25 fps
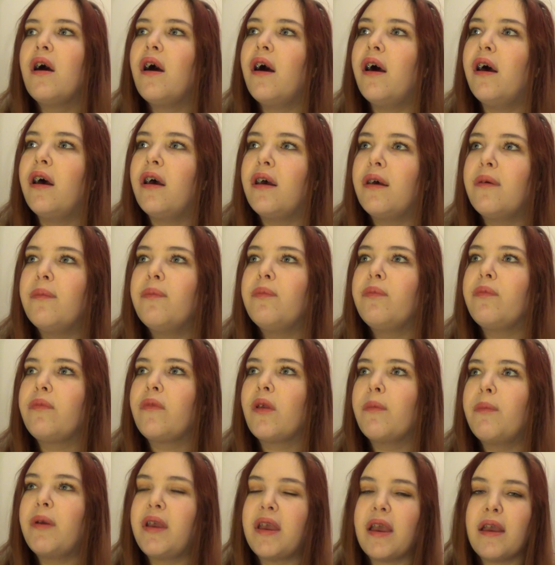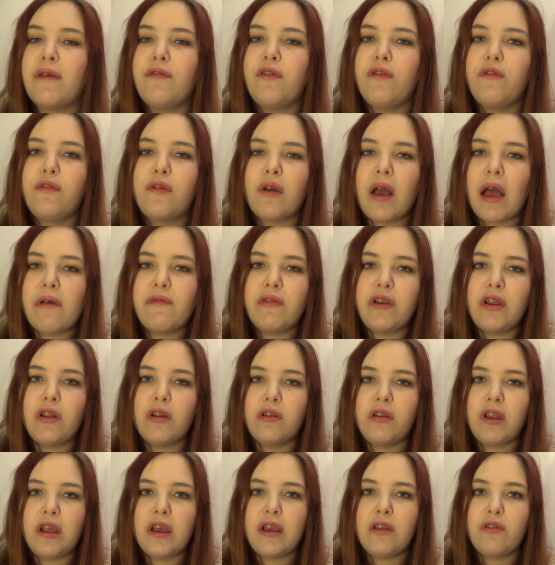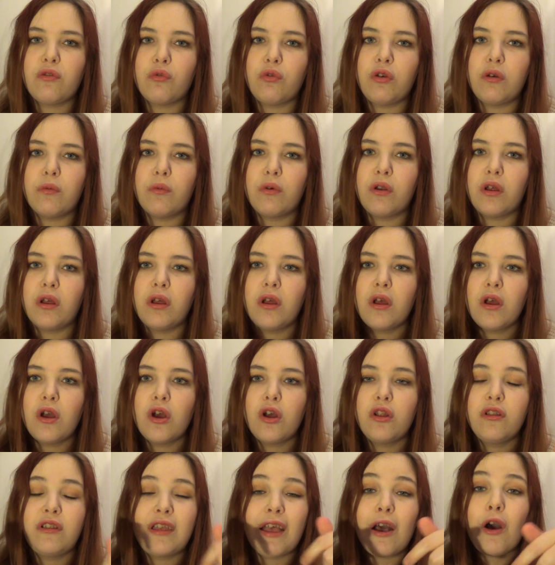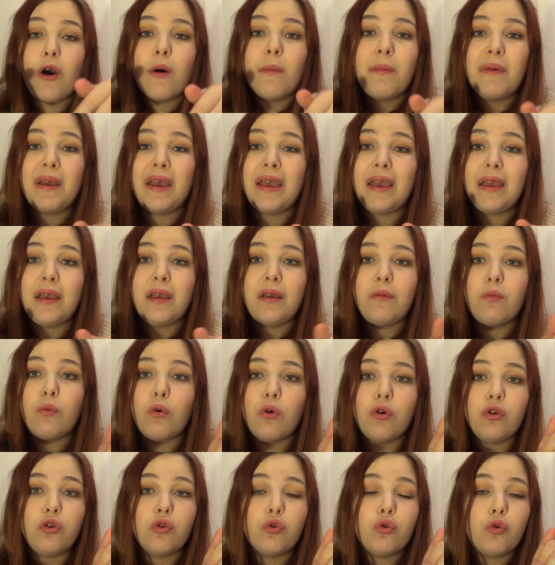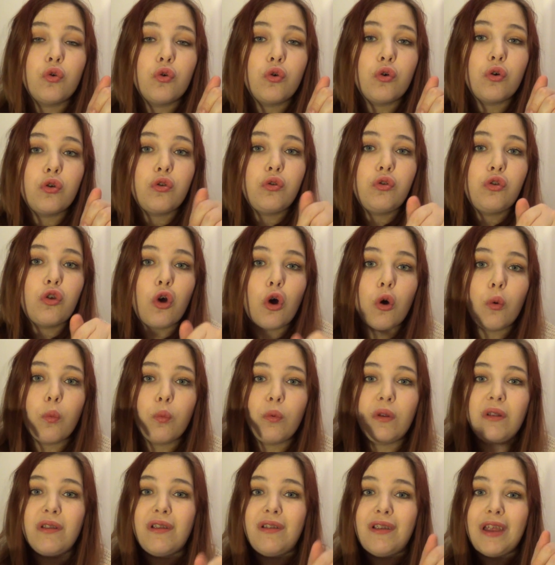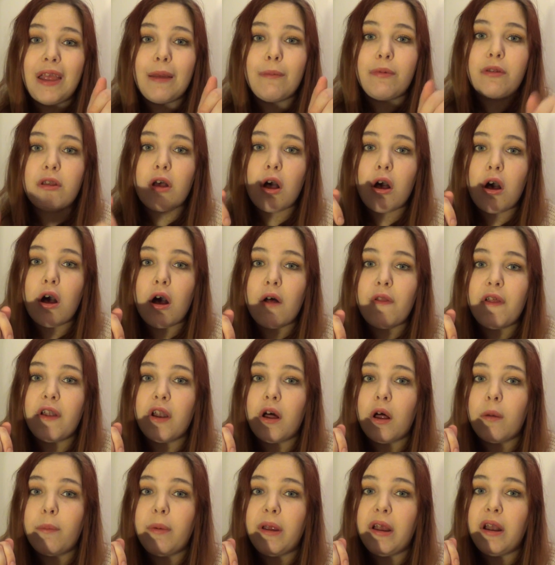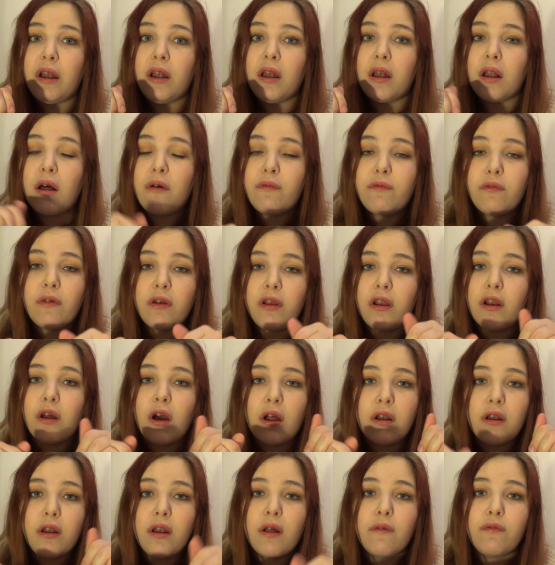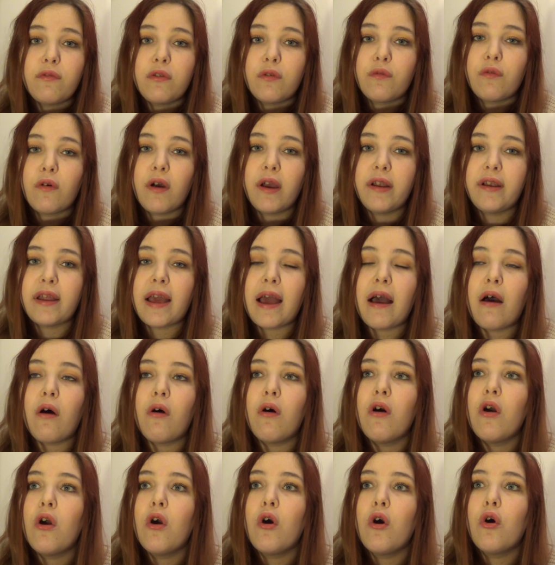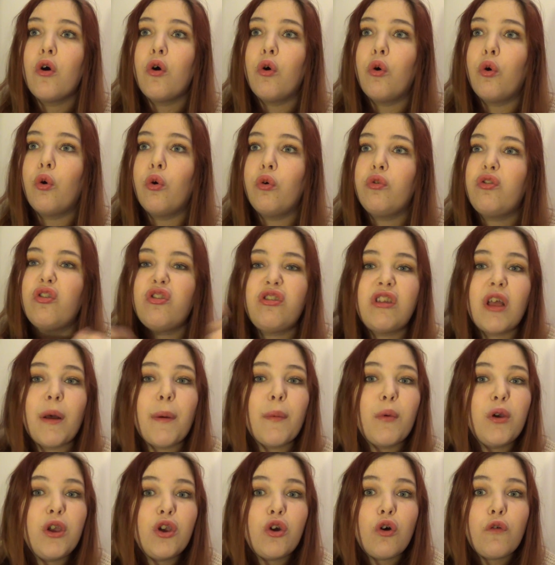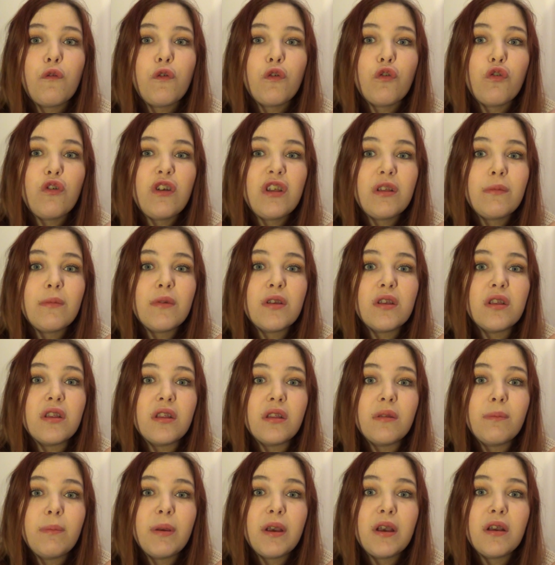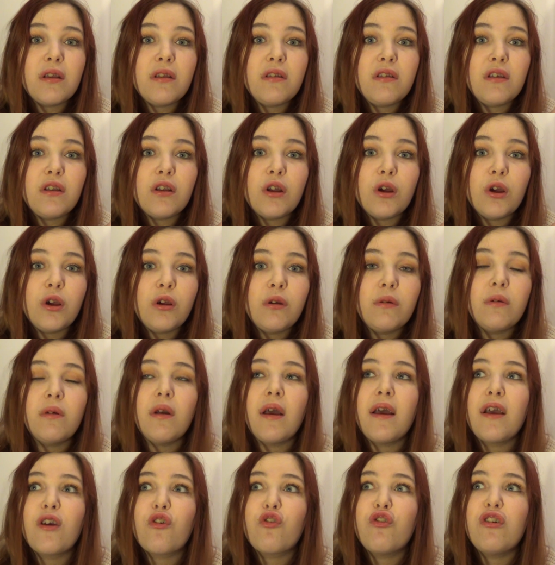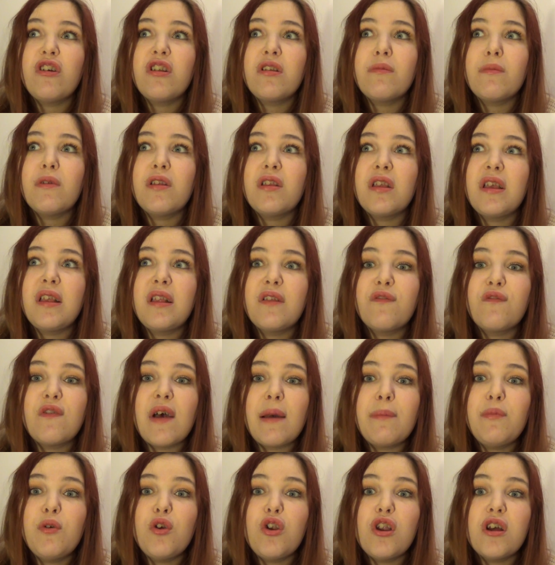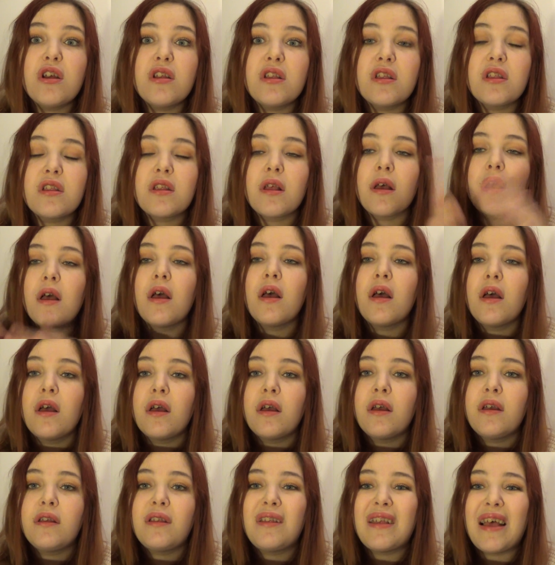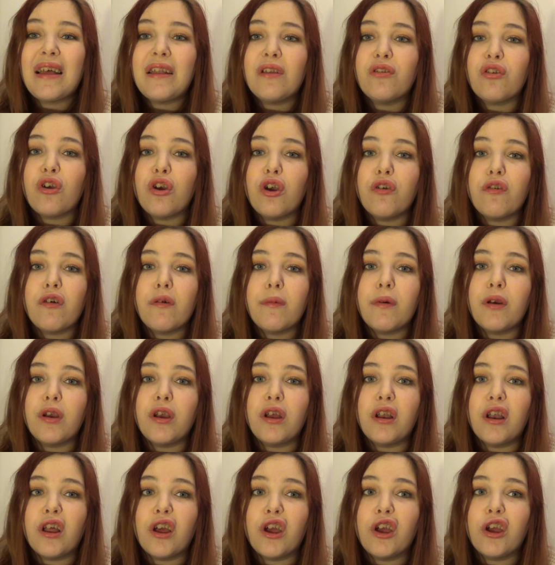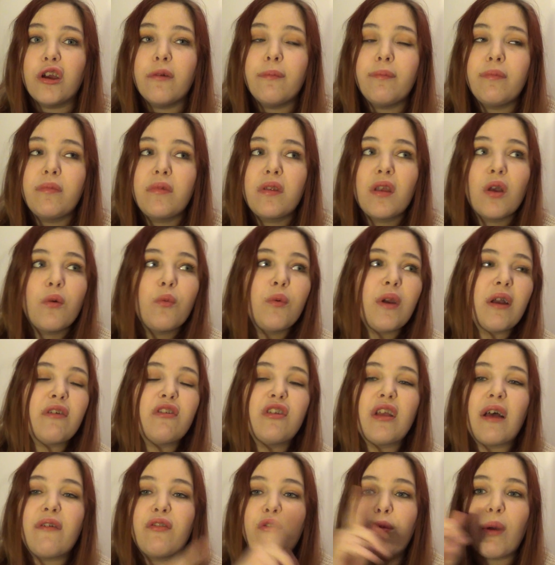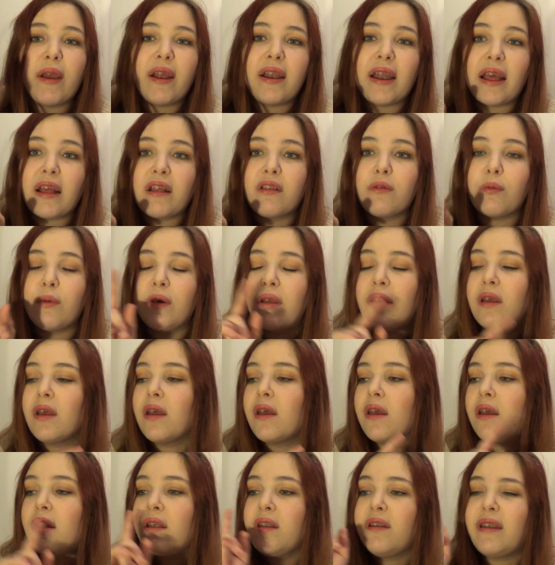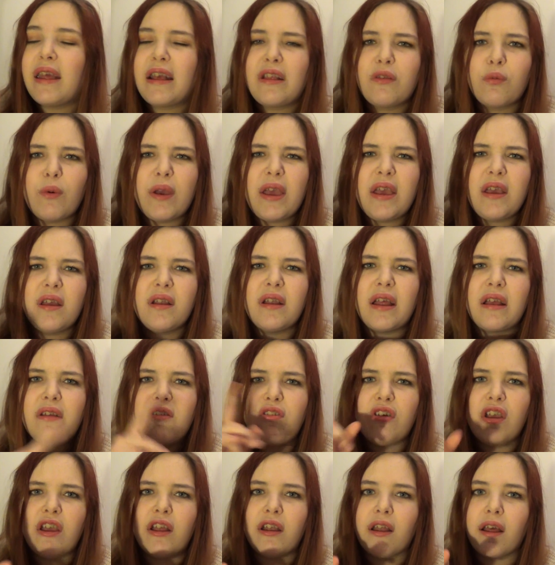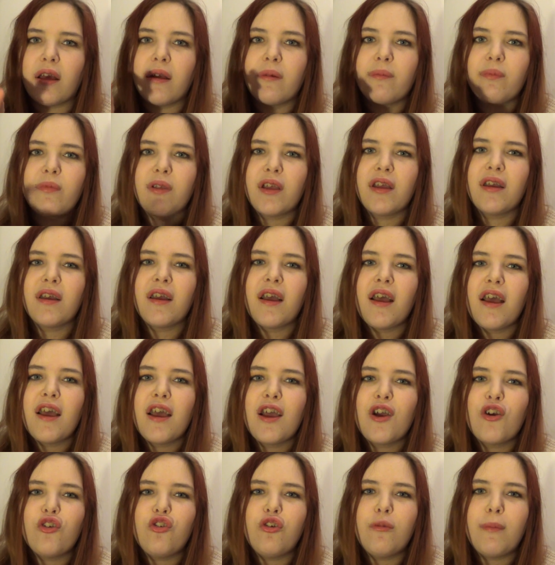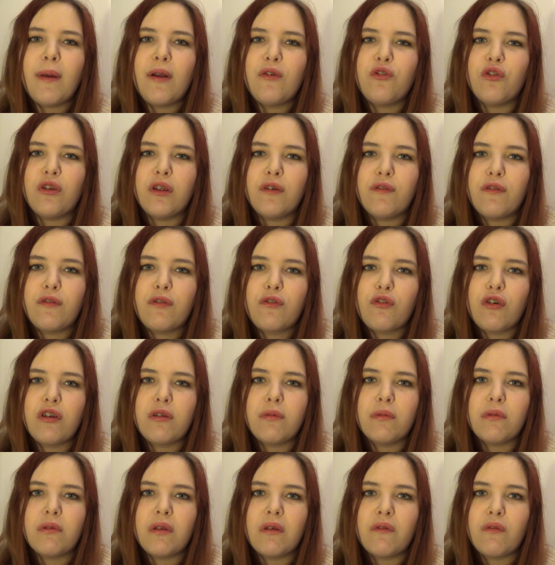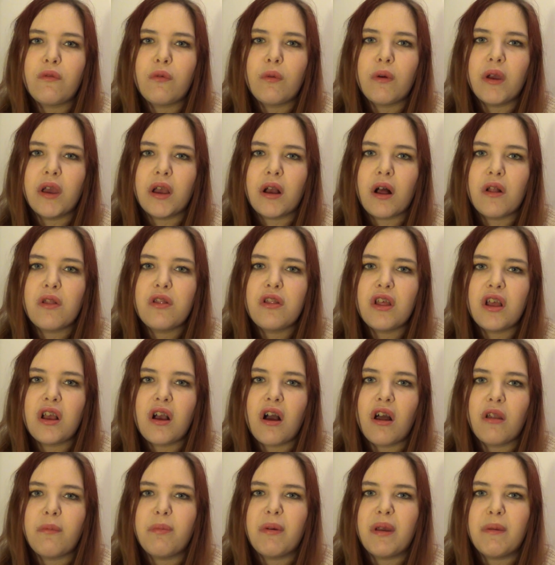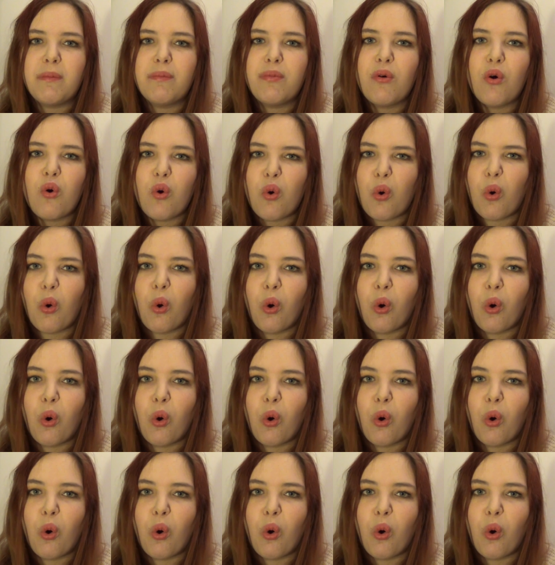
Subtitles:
But yeah, if you have any ideas or you wanna tell me what your top winter tips are, then I'd love to find out. Or just tell me what you got for Christmas, because you know, Christmas is fabulous. Sad it's over, but you know, we just have to wait next year now. Could you imagine if Christmas was every week? I think I'd be poor.